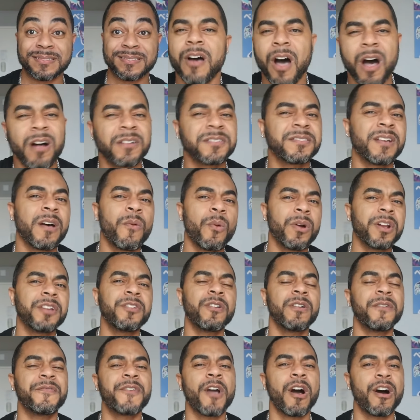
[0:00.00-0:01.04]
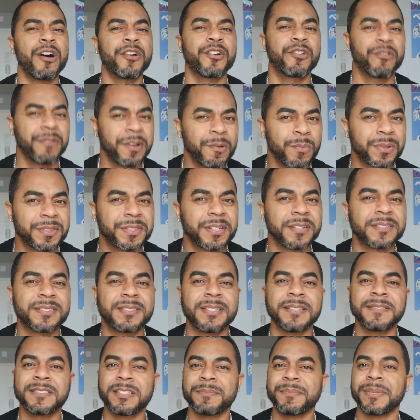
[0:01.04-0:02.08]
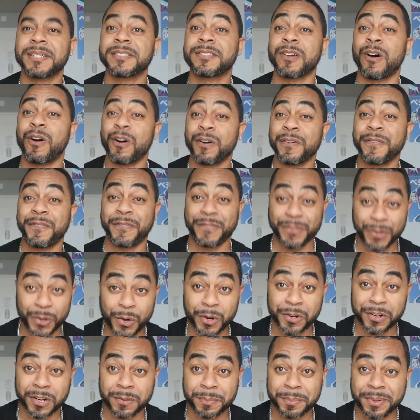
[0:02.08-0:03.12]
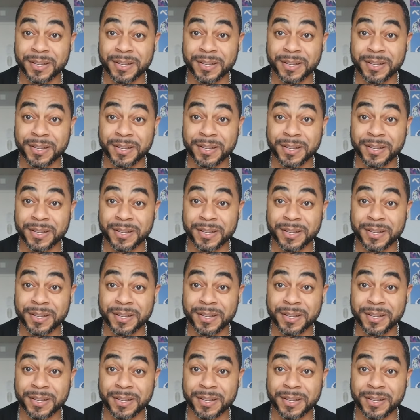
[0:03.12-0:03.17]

Also, I want to know if y'all agree with their sentiments on Florida,